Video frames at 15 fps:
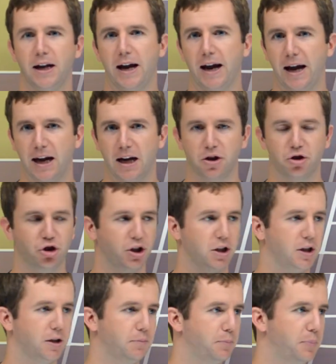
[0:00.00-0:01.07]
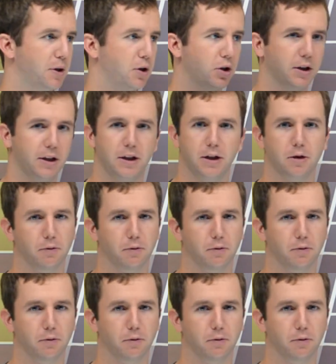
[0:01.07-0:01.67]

Angie, Billy,